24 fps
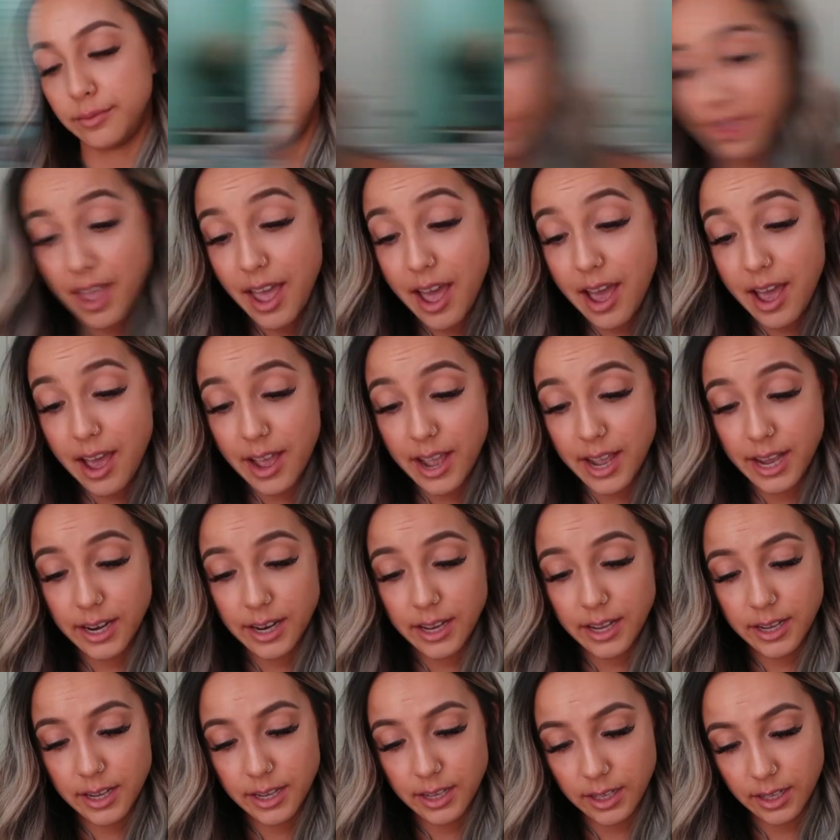And
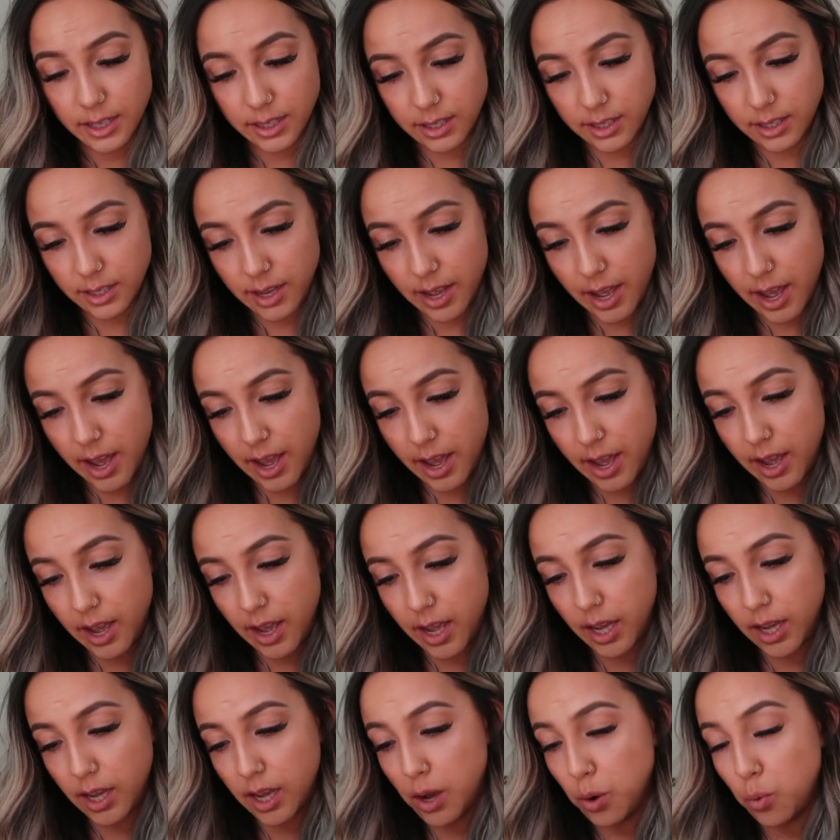then, let's
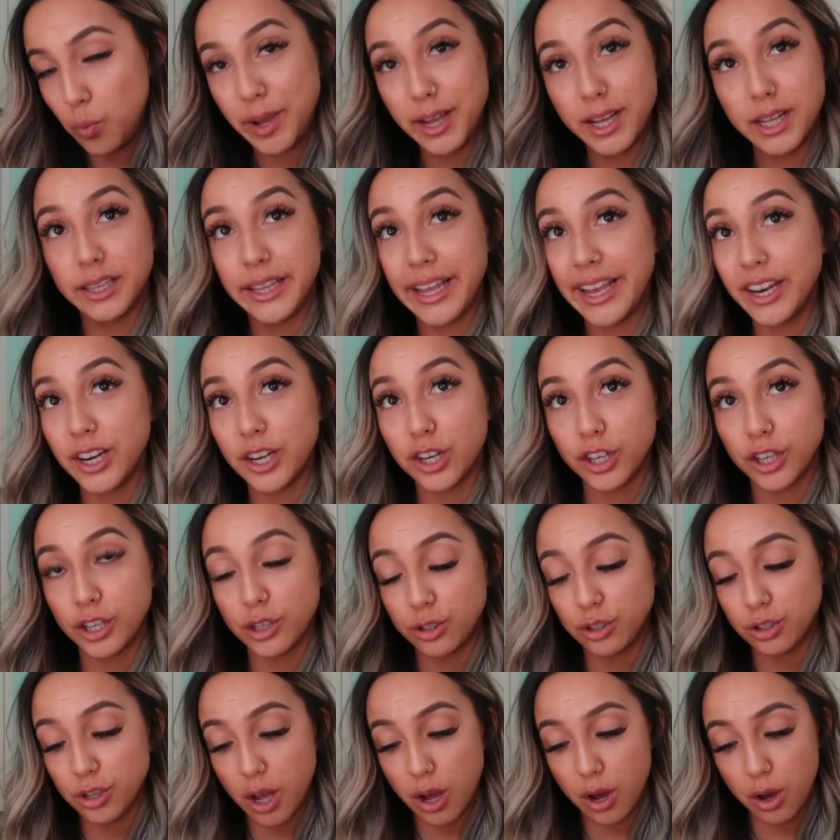say a week later or
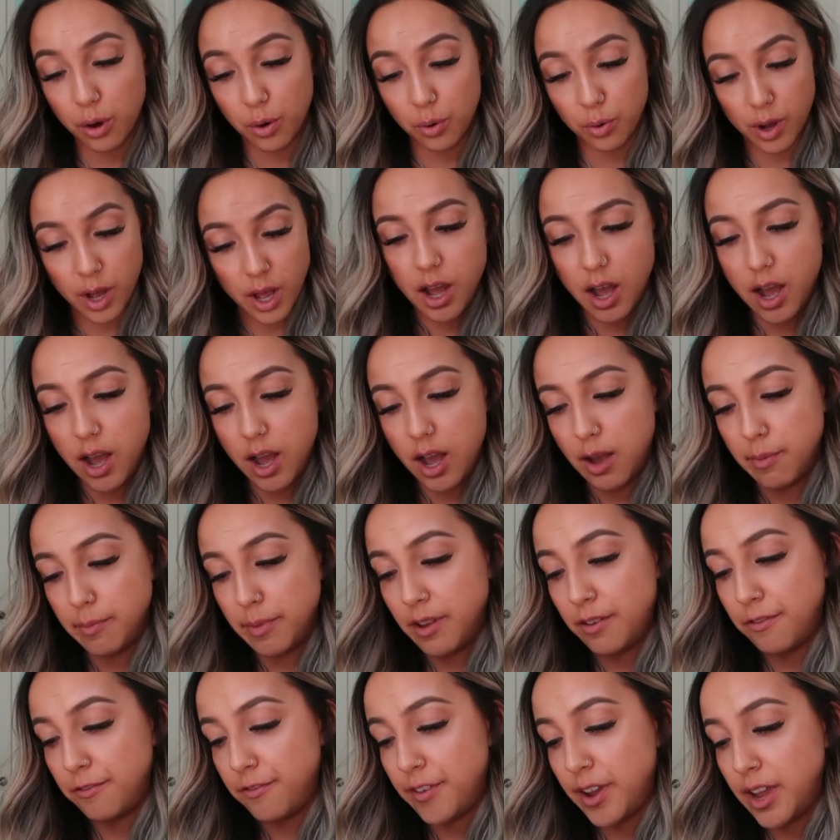so, um,
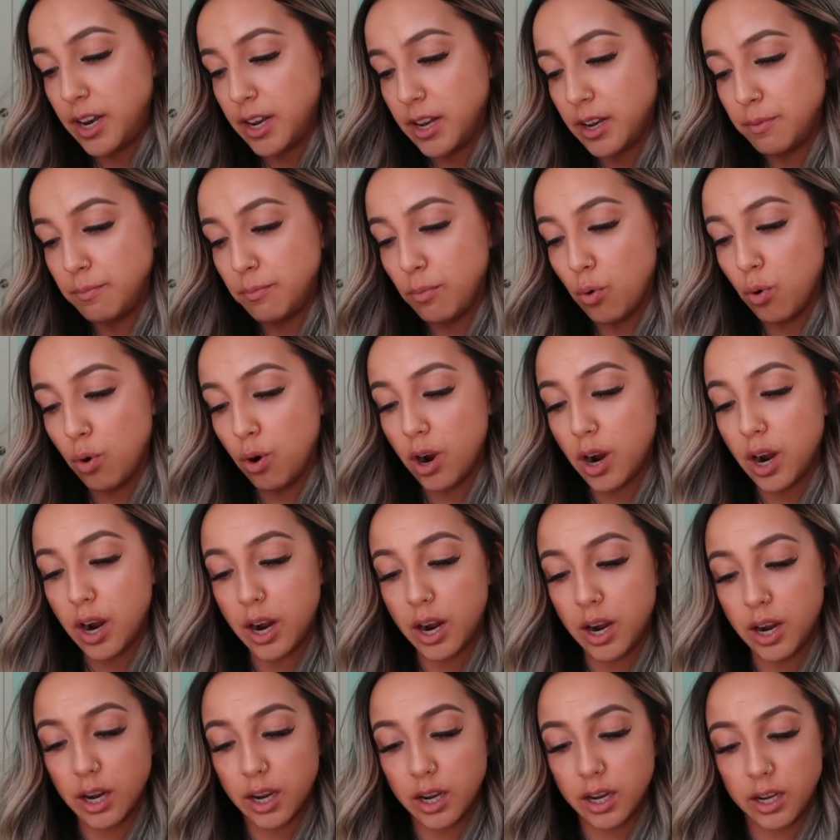it faded
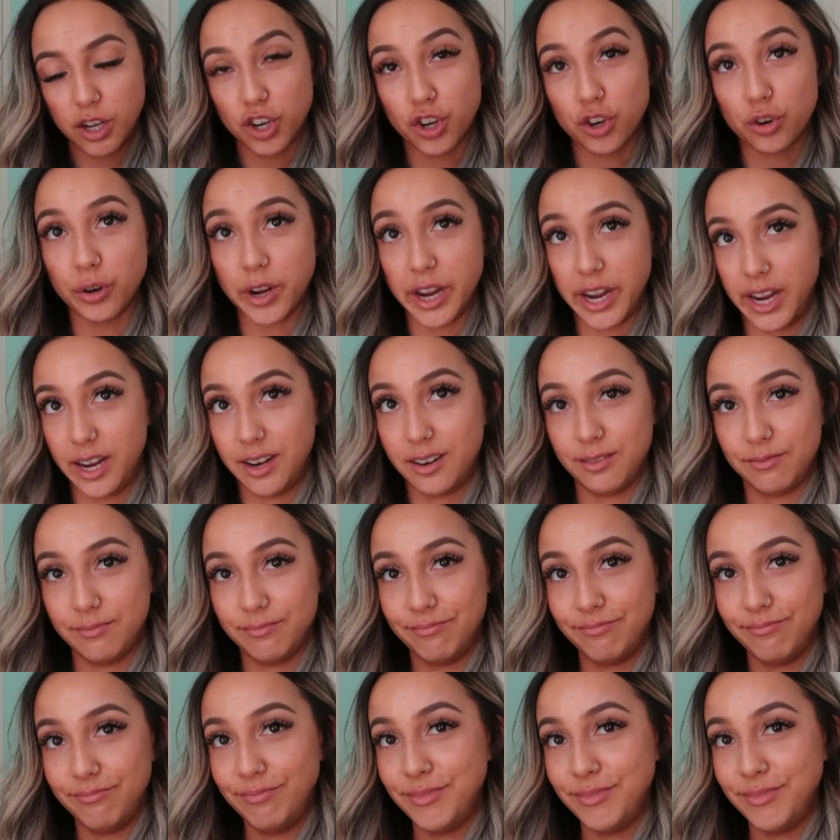more green.